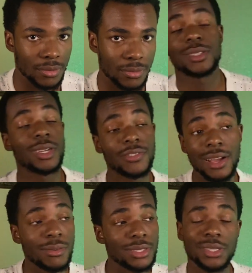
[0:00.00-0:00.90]
So if I
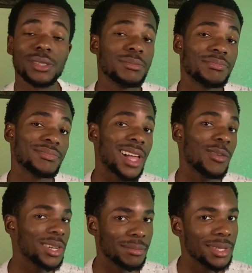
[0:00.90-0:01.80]
was you, I
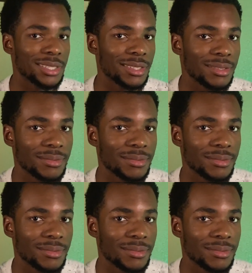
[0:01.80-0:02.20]
wouldn't miss it.